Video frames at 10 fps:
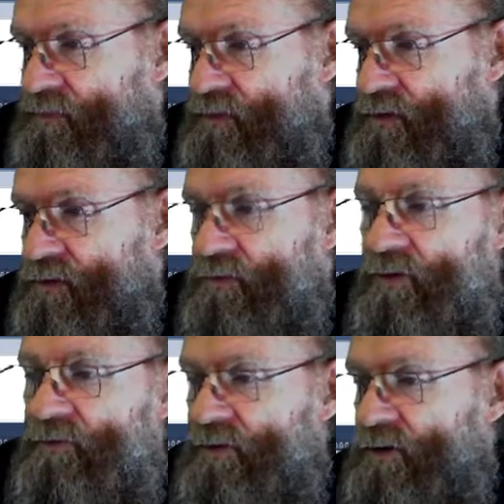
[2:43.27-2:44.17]
So what
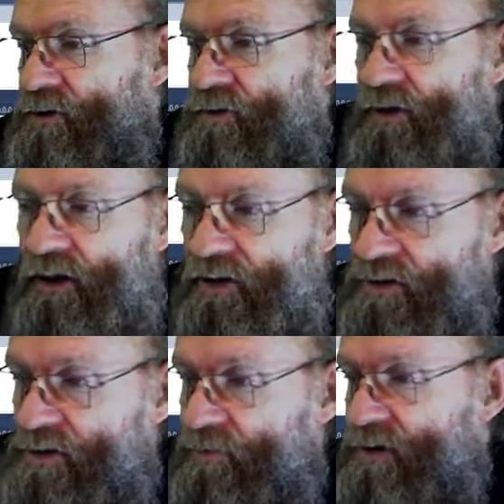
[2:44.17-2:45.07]
I'm going to do now
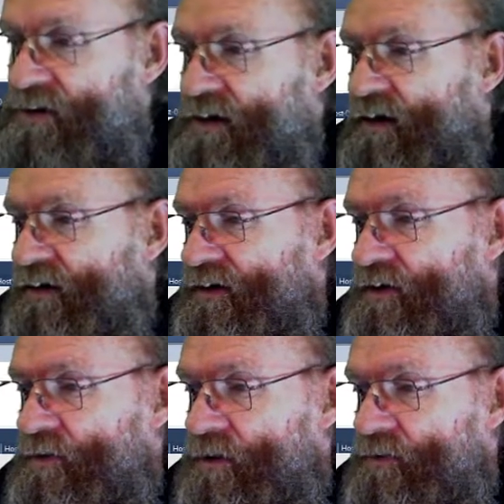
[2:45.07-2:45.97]
is I'm going to start a
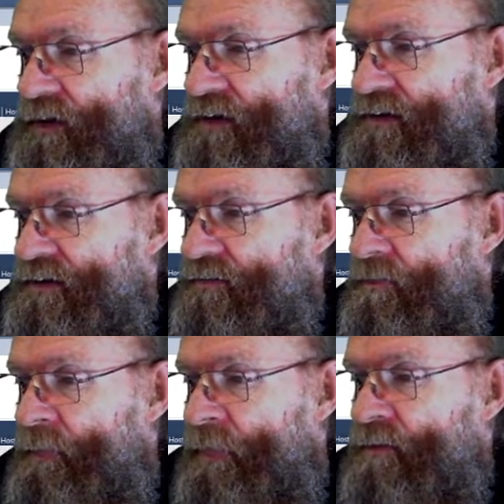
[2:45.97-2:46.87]
new event
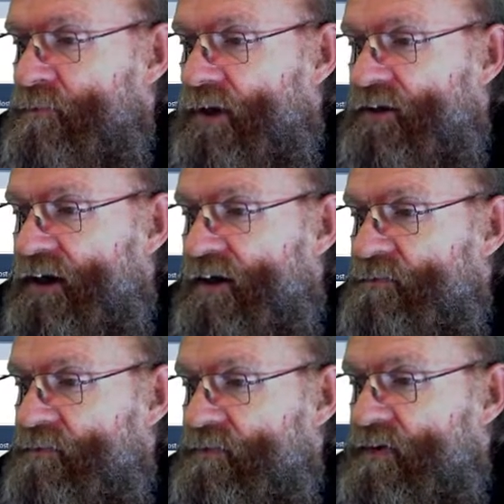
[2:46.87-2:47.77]

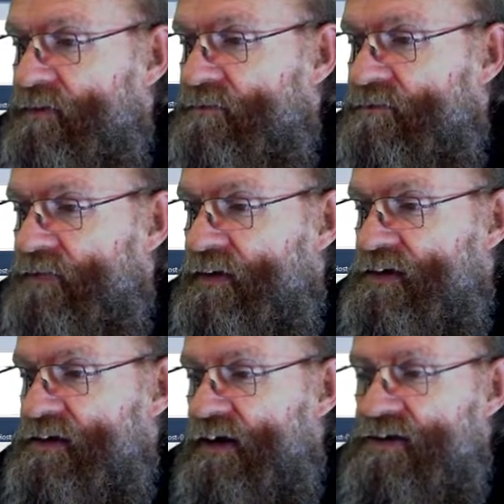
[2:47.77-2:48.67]
program.
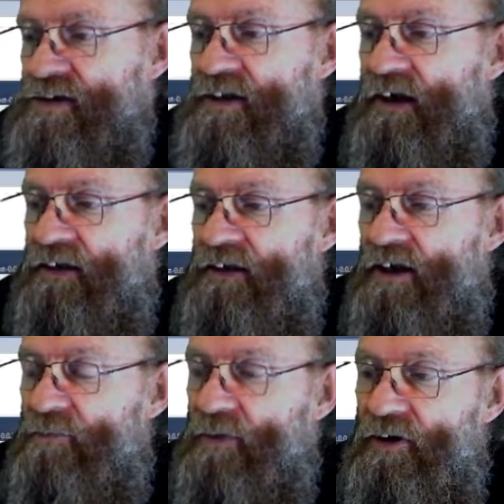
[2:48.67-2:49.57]
I just started
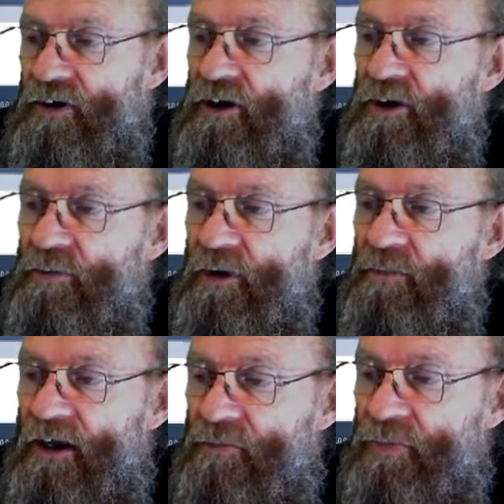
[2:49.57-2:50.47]
up a
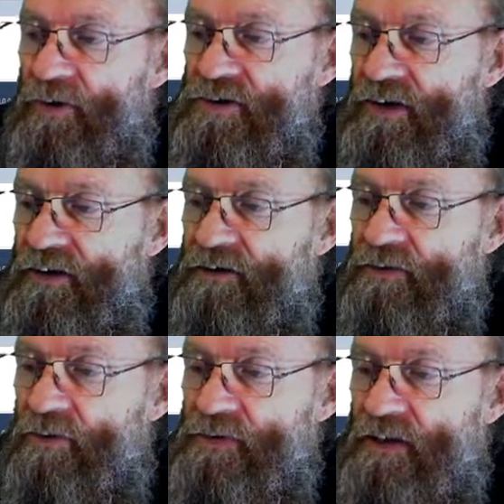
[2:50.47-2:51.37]
blank project.
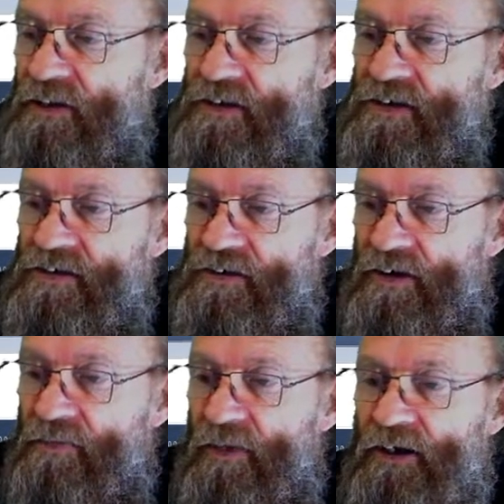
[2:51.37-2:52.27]
Obviously this is
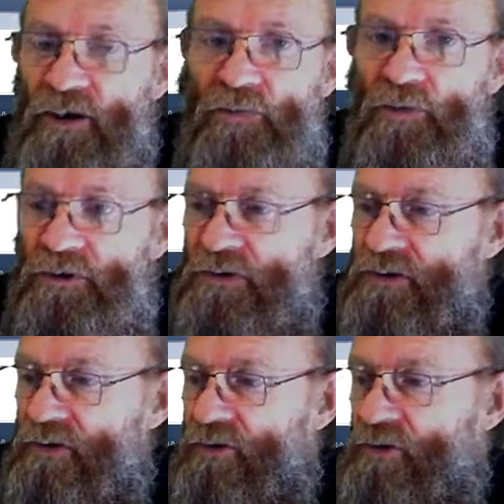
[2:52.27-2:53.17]
by default
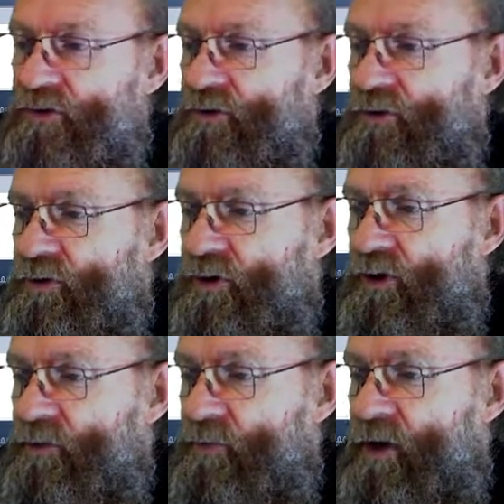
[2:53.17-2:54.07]

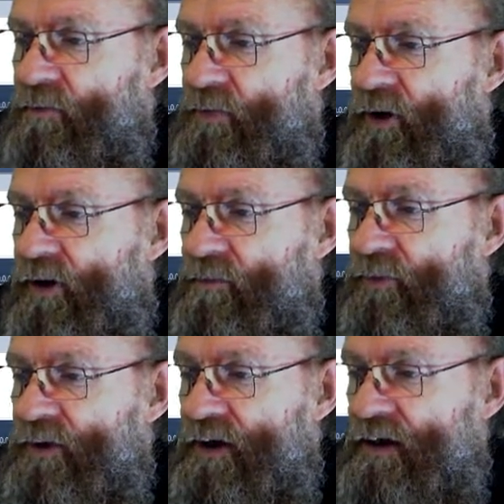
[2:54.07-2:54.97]
your program
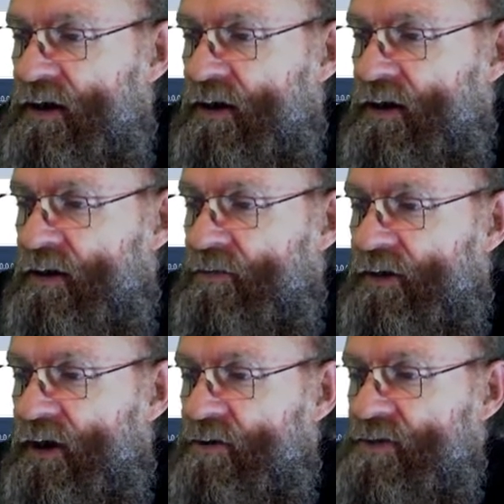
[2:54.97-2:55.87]
body,
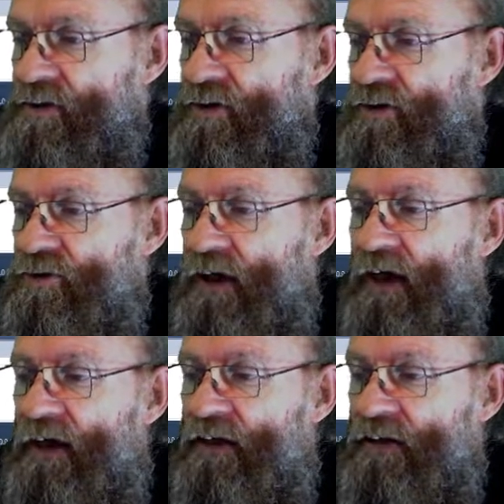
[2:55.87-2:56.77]
but now I'm just going to
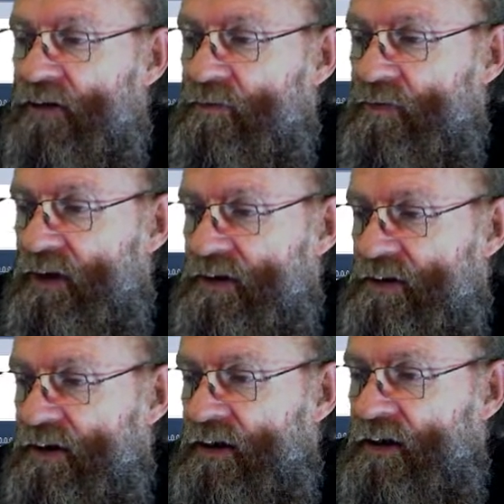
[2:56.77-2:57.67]
add an
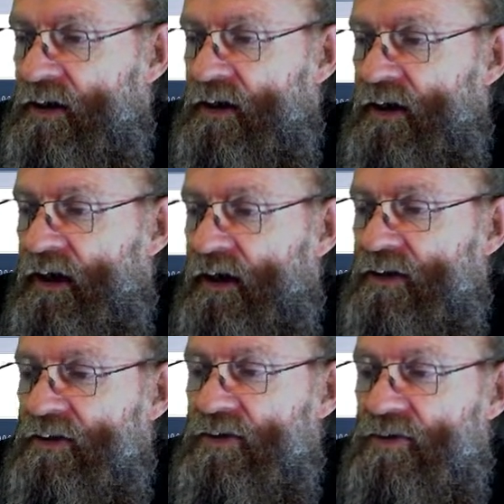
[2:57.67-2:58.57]
event,
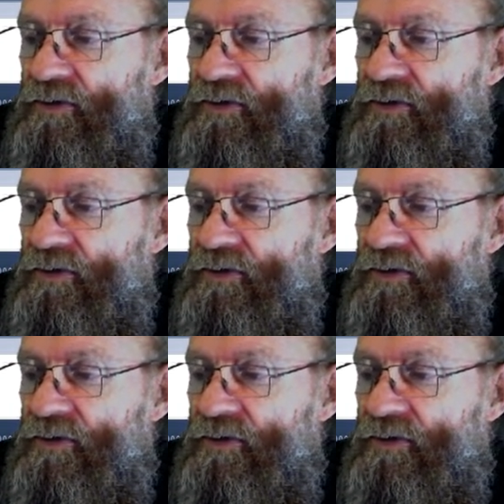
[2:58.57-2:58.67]
add new